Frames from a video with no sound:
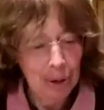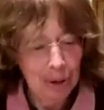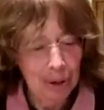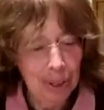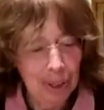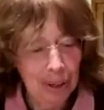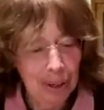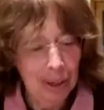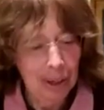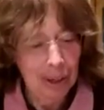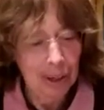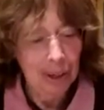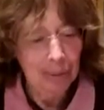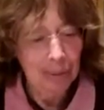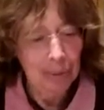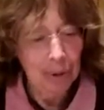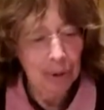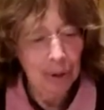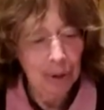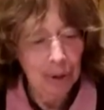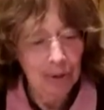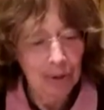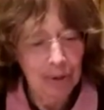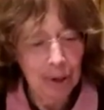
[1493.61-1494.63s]

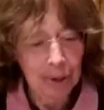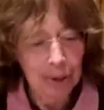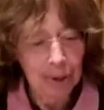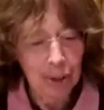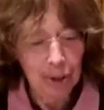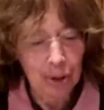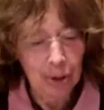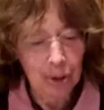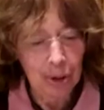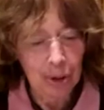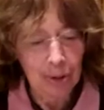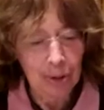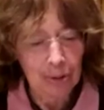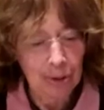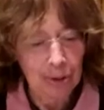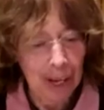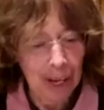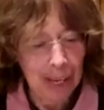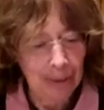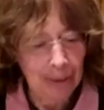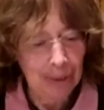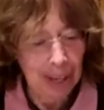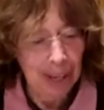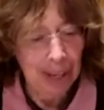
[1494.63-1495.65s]
Avodah Zorah
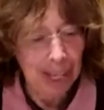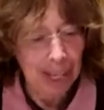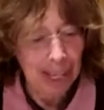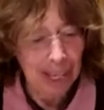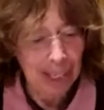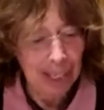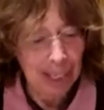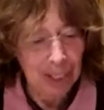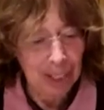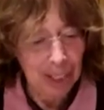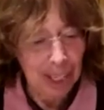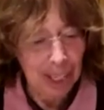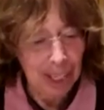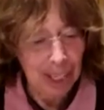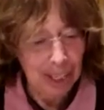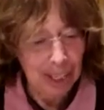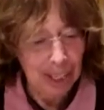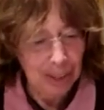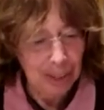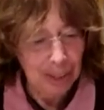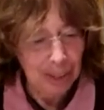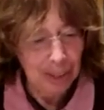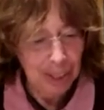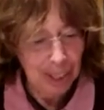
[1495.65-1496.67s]
5a
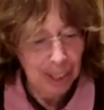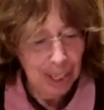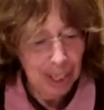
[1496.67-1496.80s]
says,